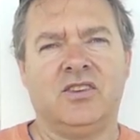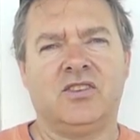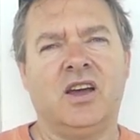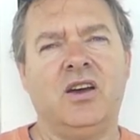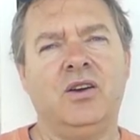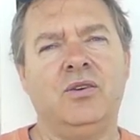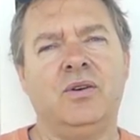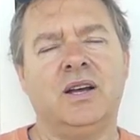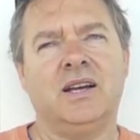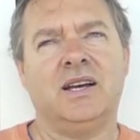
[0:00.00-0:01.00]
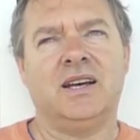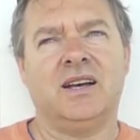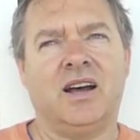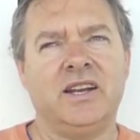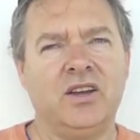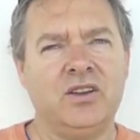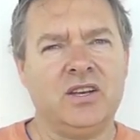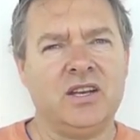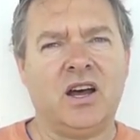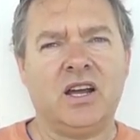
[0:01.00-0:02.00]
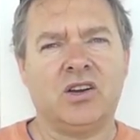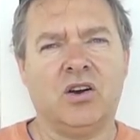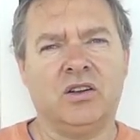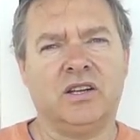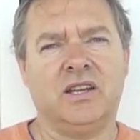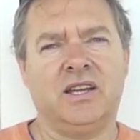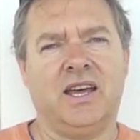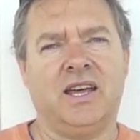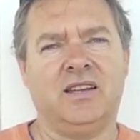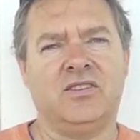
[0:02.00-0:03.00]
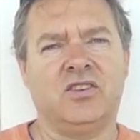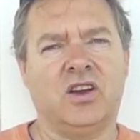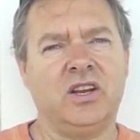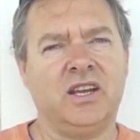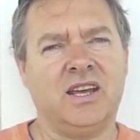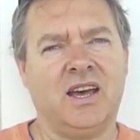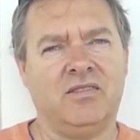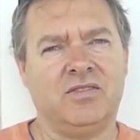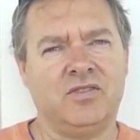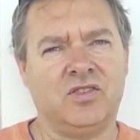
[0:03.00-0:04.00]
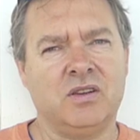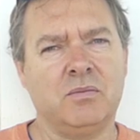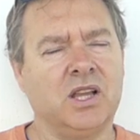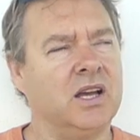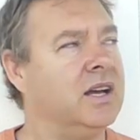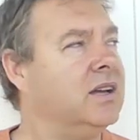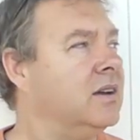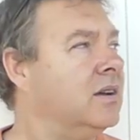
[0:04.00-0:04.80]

So I know Nikon and Sony have similar